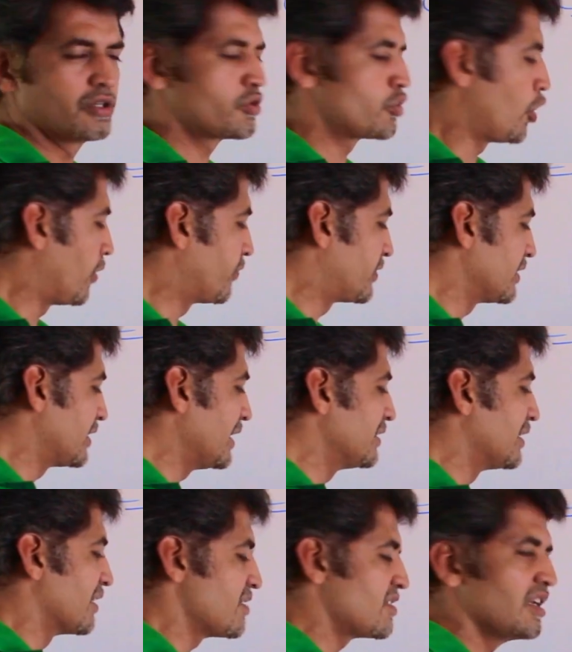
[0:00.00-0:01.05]
So after that,
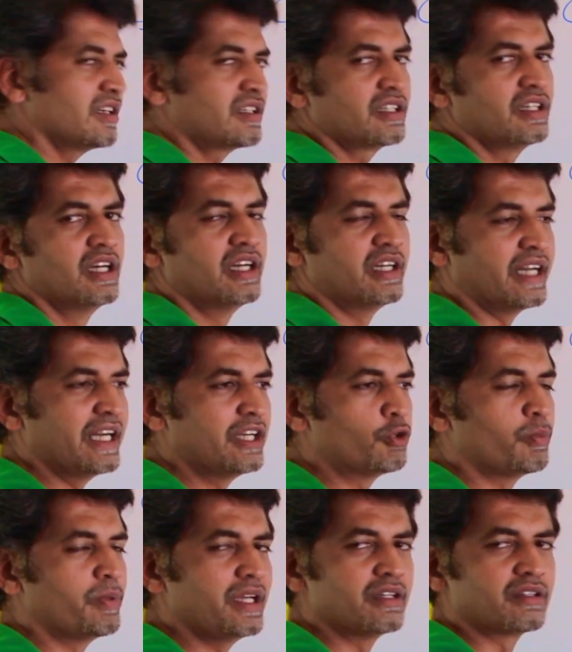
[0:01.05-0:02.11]
the result need
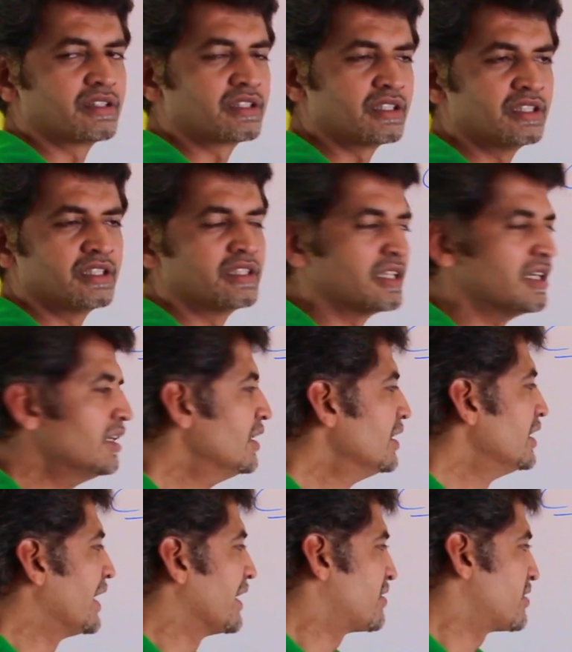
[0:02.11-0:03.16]
to be returned in the
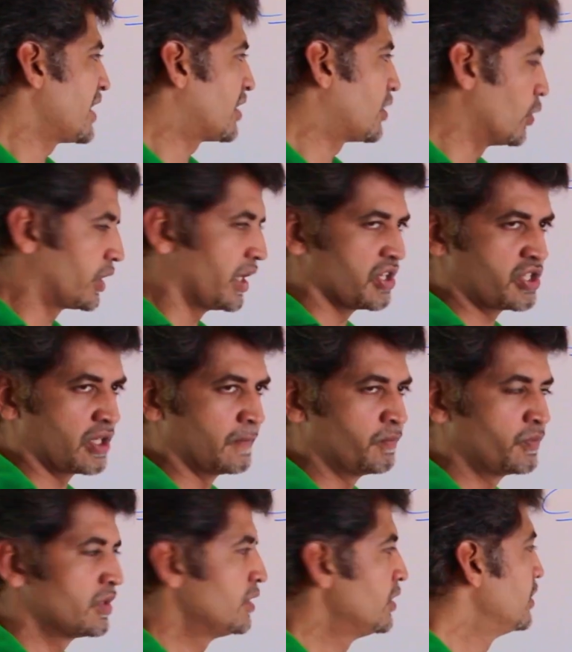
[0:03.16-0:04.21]
exact location.
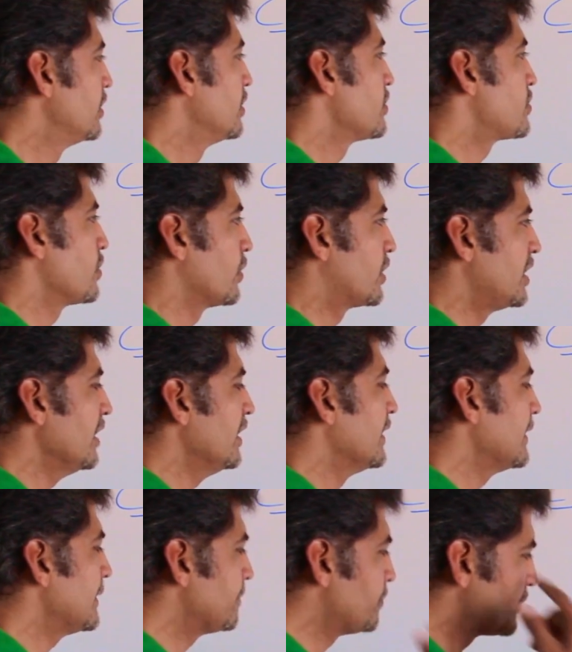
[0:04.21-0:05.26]
So
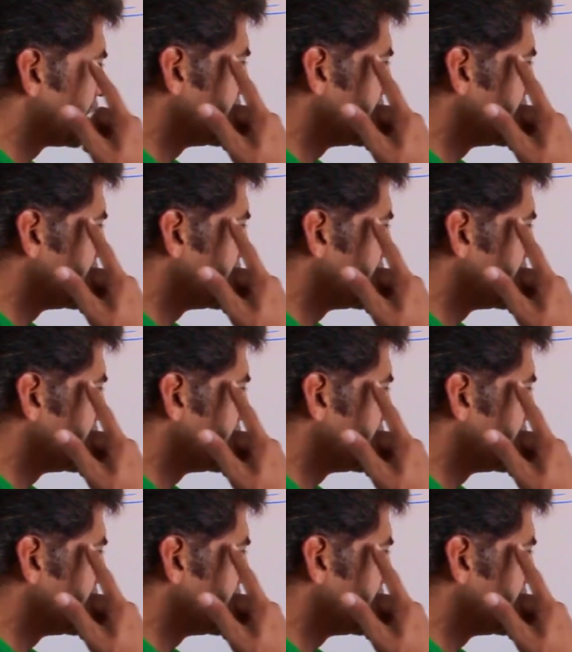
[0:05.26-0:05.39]
here